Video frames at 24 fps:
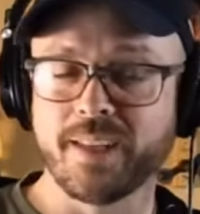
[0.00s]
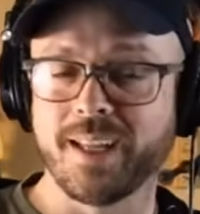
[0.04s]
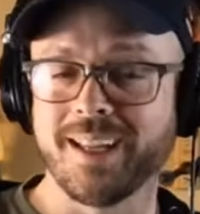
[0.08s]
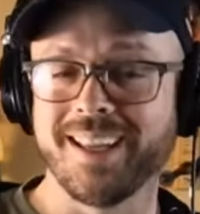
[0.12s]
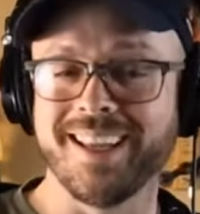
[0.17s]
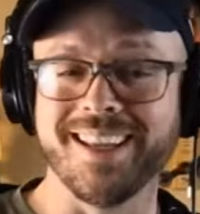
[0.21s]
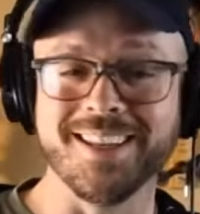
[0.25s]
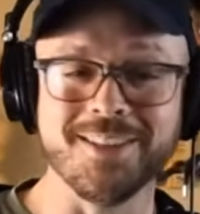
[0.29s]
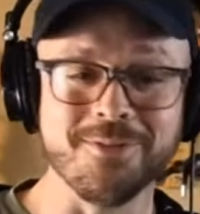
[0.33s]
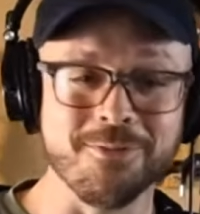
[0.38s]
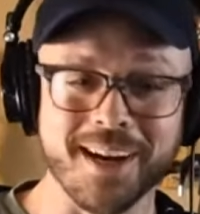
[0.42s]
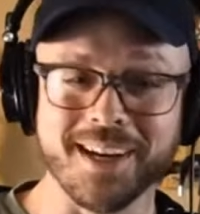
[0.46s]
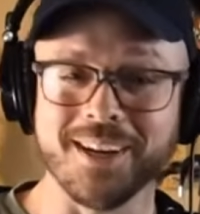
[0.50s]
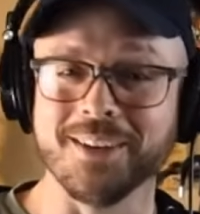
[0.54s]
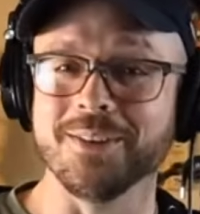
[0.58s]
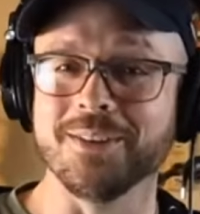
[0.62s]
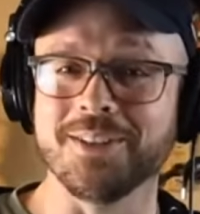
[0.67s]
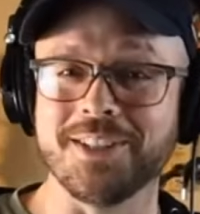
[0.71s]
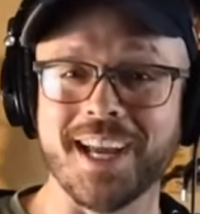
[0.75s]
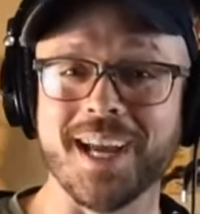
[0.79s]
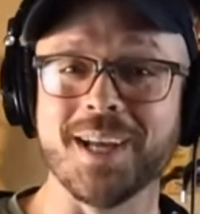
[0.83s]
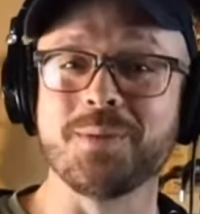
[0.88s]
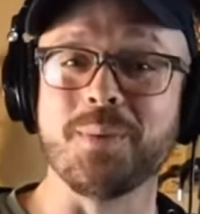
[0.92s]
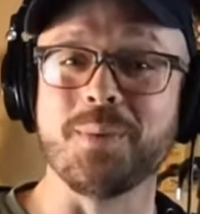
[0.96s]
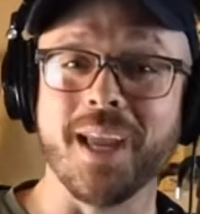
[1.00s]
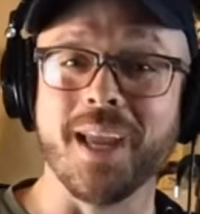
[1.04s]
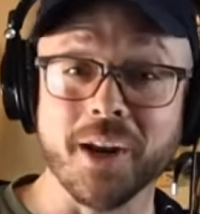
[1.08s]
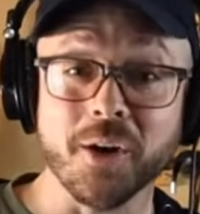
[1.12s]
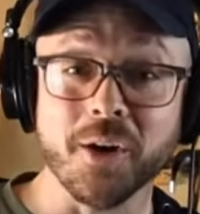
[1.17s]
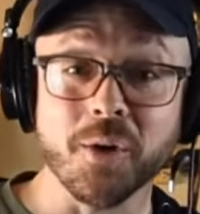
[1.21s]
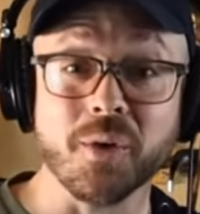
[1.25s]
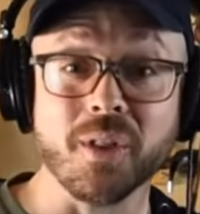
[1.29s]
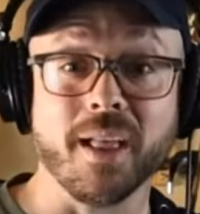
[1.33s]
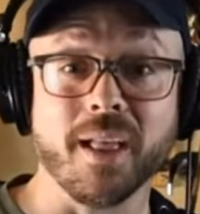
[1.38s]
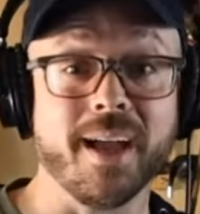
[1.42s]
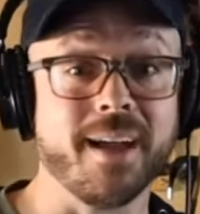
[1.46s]
his regular jazz
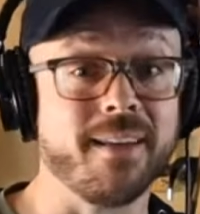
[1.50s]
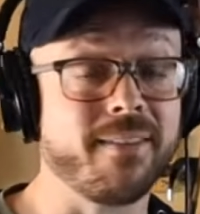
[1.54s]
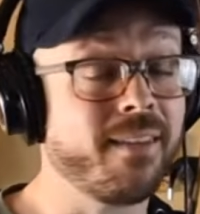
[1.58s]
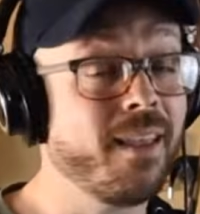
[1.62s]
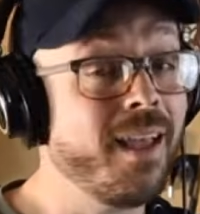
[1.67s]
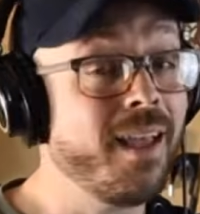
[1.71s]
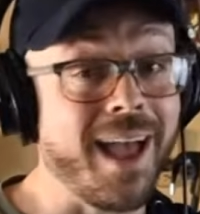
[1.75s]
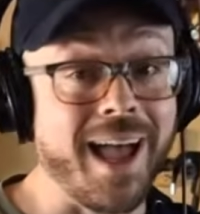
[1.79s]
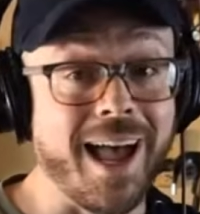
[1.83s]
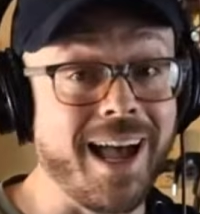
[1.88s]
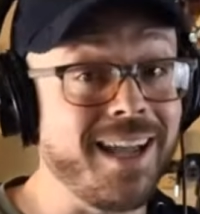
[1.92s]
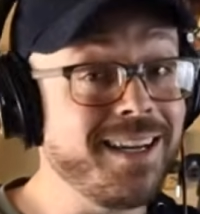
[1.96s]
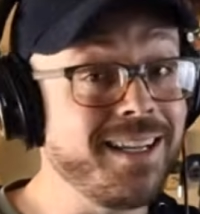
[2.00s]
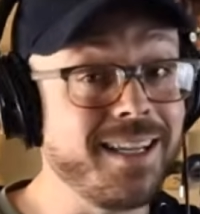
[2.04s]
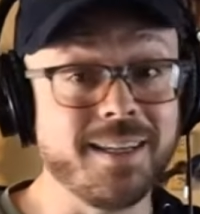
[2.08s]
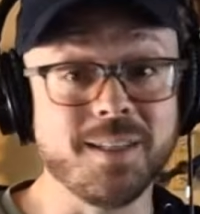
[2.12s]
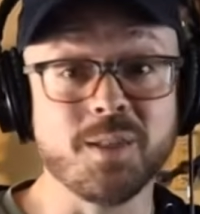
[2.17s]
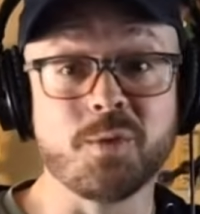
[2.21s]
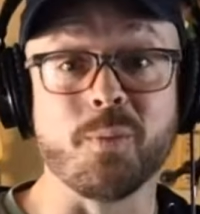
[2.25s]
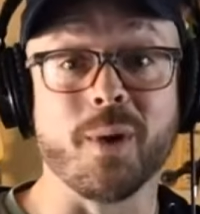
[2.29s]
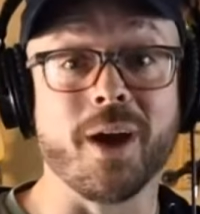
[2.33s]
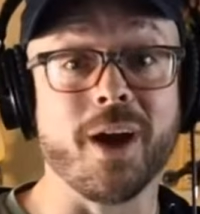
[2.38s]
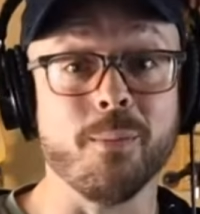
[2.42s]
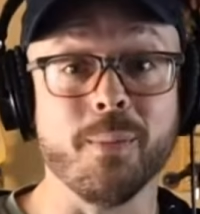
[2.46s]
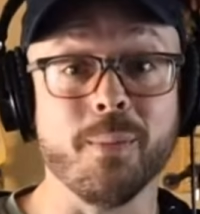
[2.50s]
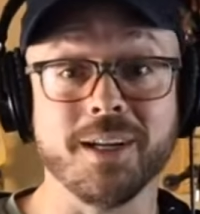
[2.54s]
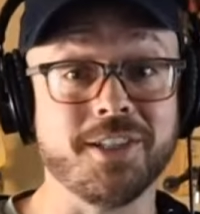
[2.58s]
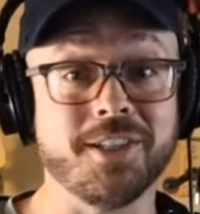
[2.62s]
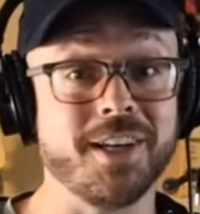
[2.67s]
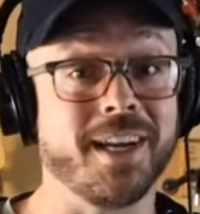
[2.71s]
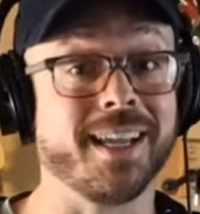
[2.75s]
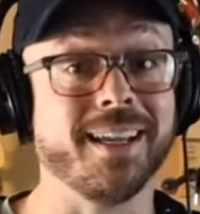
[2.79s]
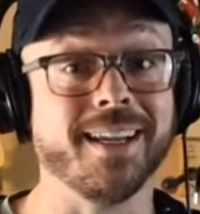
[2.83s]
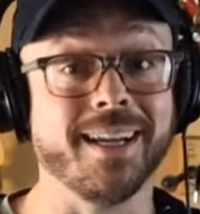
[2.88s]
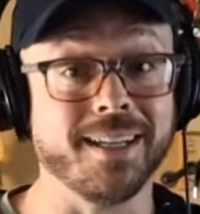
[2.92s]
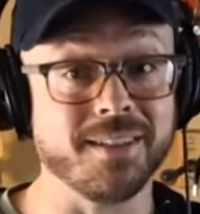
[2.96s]
piano class, I'd get inspired by
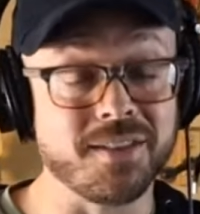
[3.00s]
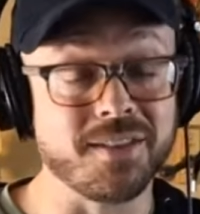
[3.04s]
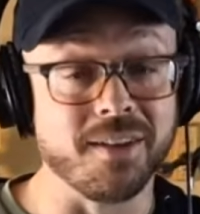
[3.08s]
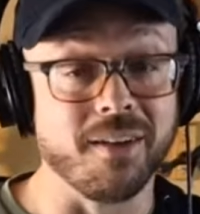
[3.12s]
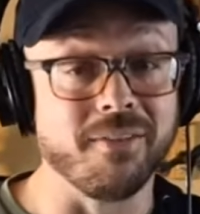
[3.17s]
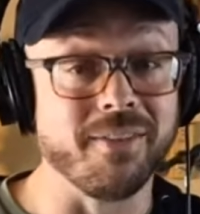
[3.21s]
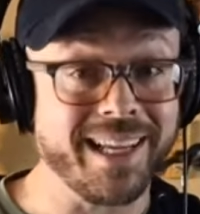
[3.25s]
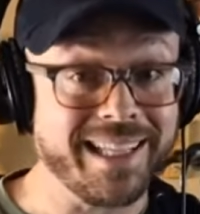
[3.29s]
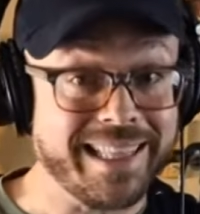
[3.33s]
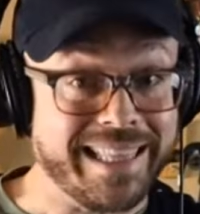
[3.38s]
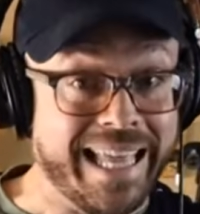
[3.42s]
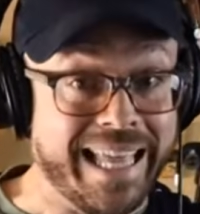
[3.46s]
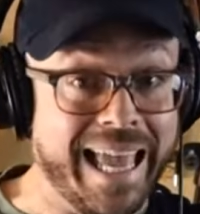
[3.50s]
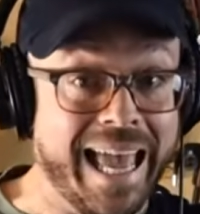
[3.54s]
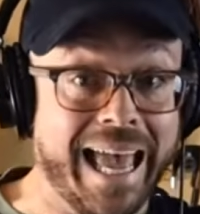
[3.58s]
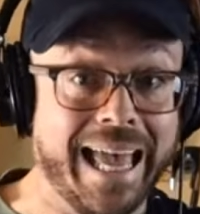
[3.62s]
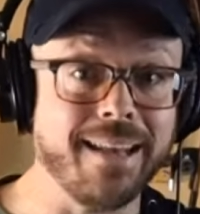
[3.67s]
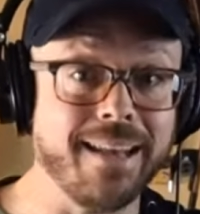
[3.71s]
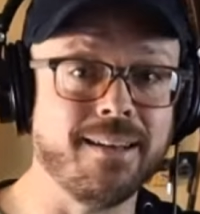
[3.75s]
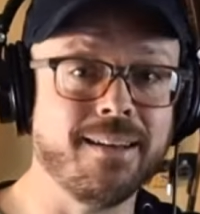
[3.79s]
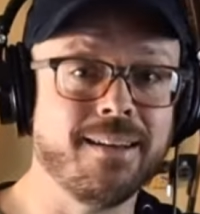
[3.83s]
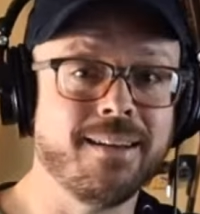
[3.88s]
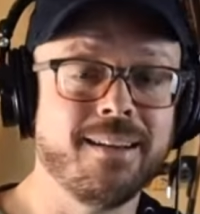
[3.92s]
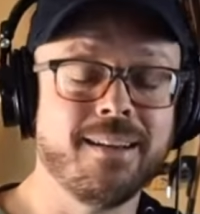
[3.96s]
checking out stuff like that.